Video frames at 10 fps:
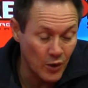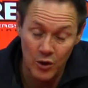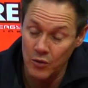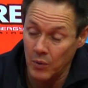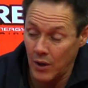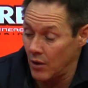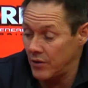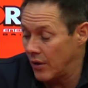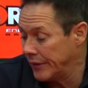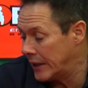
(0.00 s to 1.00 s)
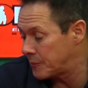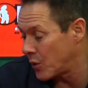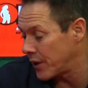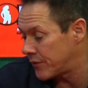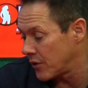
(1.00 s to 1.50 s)
What do you on that
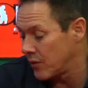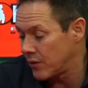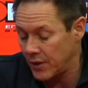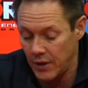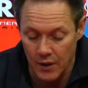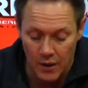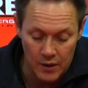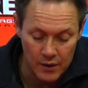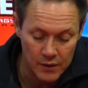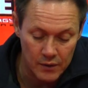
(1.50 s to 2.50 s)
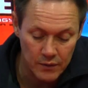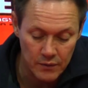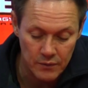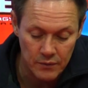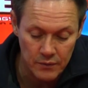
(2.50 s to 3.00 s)
point though? The
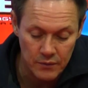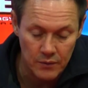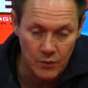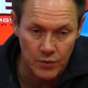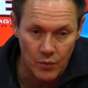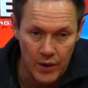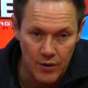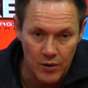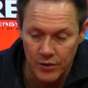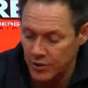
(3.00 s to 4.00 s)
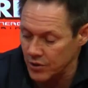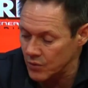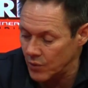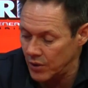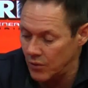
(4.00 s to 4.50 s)
weather
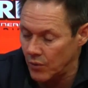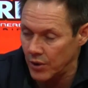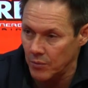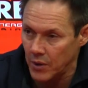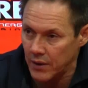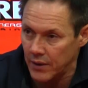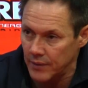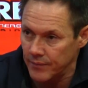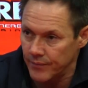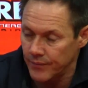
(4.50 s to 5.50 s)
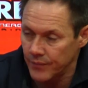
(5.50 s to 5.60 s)
conditions. What do you make of that?